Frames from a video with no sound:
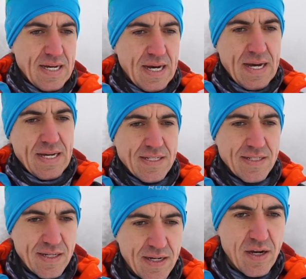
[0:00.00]
and
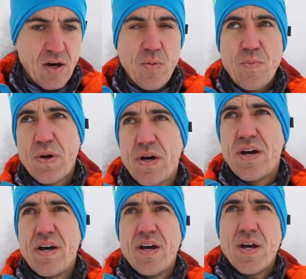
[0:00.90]
hope
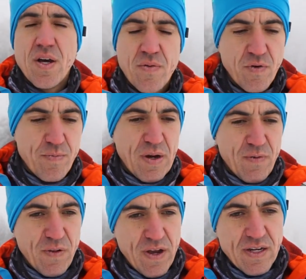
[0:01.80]
for better
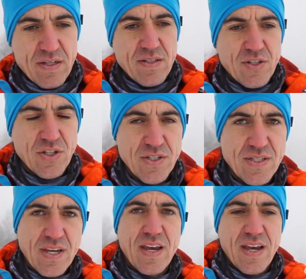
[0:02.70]
flying conditions
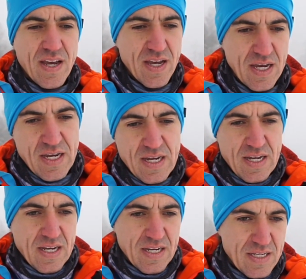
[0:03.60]

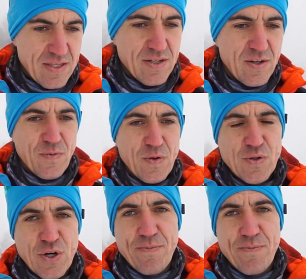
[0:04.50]
in the near future.